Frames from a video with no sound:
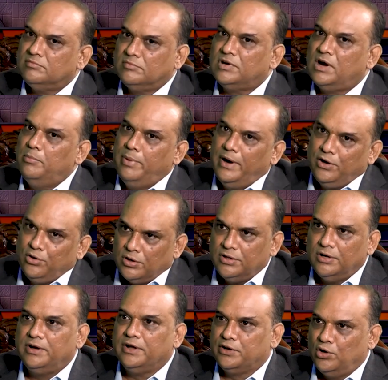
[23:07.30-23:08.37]
Compared to
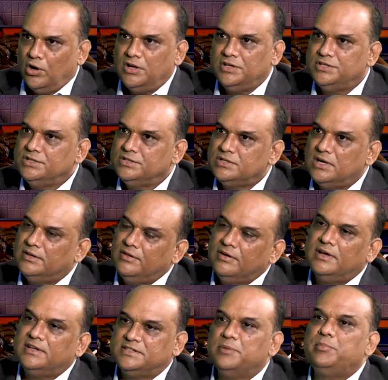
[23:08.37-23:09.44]
other technologies, I
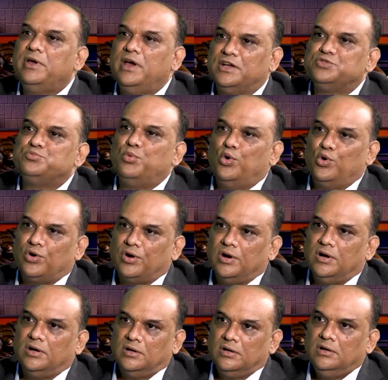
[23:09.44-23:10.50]
think SAP has
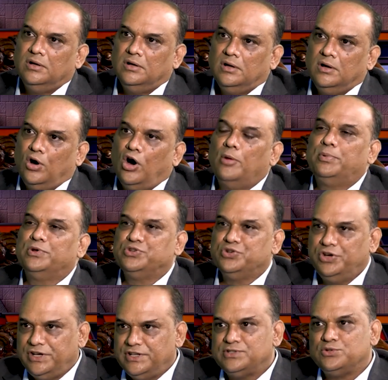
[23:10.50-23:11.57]
more
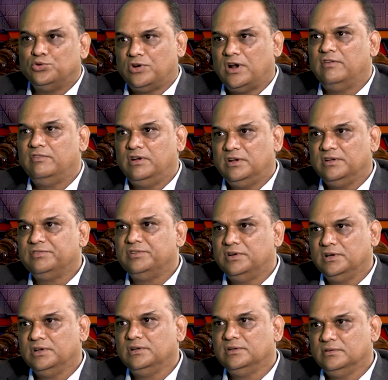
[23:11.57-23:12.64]
opportunities to travel
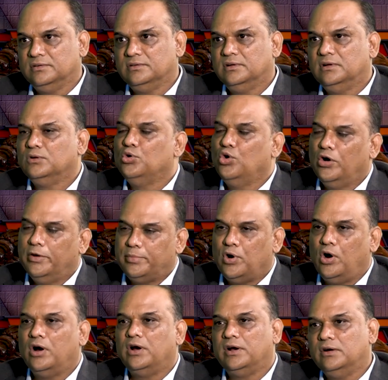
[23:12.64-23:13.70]
definitely. Go
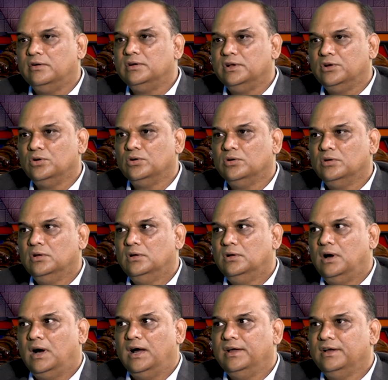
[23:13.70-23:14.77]
abroad and,
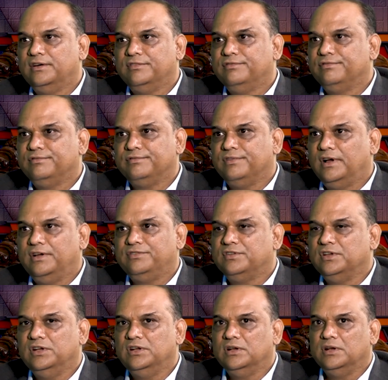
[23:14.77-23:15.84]
I have
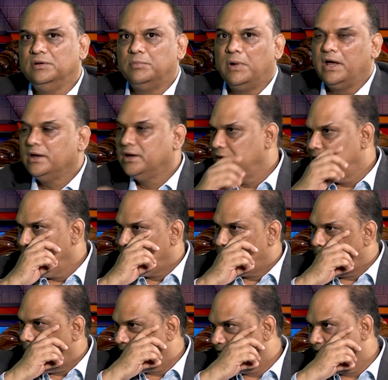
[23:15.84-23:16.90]
seen in my career
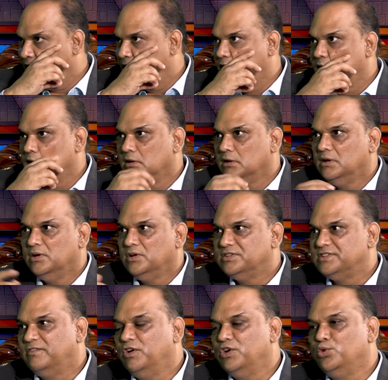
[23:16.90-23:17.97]
back then,
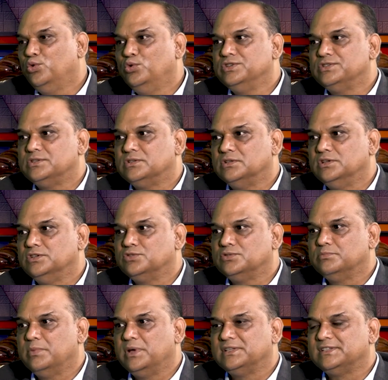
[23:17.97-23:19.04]
someone who is
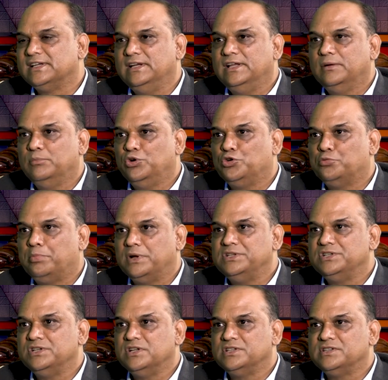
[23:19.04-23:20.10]
basically able to
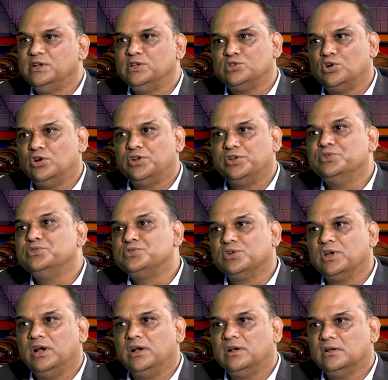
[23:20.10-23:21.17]
punch in a sales order used to
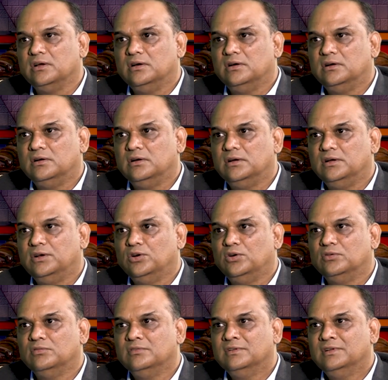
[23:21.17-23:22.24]
get,
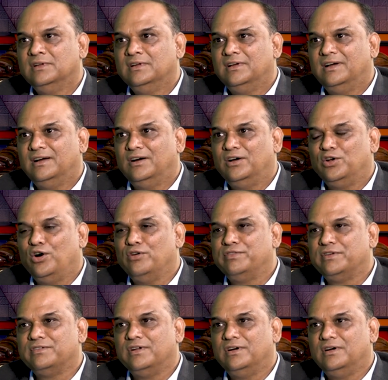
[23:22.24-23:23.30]
an
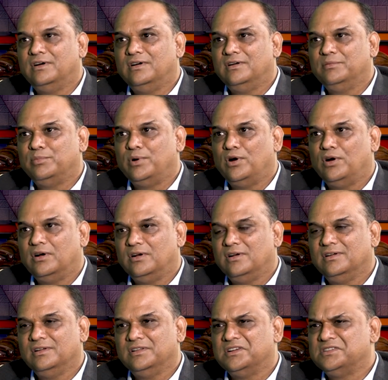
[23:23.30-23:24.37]
offer abroad.
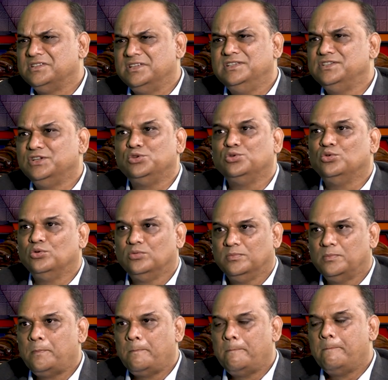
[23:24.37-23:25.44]
That's easy to go.
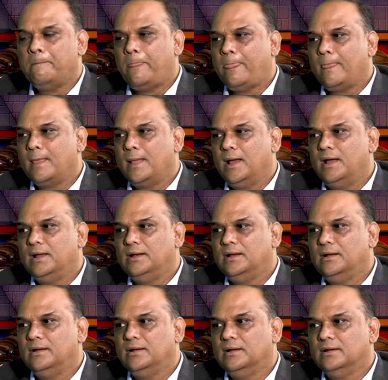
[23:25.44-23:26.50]

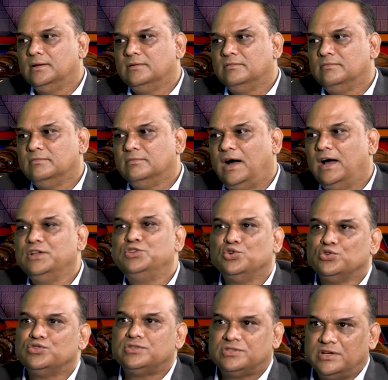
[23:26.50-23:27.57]
And I
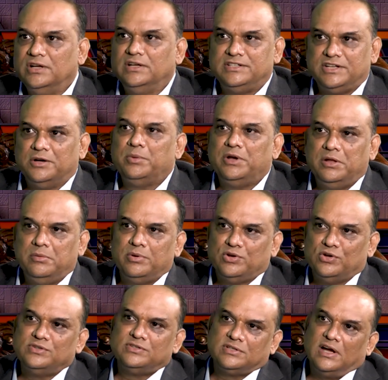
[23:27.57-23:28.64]
chose still Germany
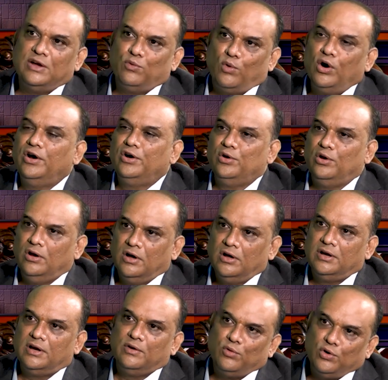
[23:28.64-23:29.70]
because I wanted to
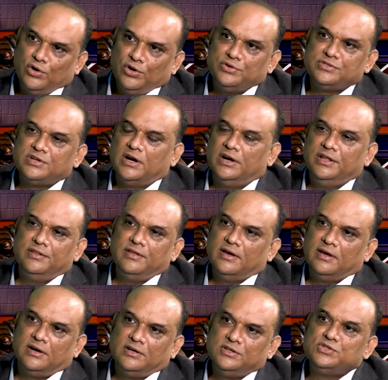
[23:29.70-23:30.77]
learn, I wanted to study
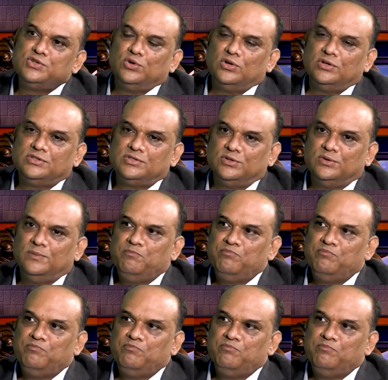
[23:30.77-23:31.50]
there and so on. So,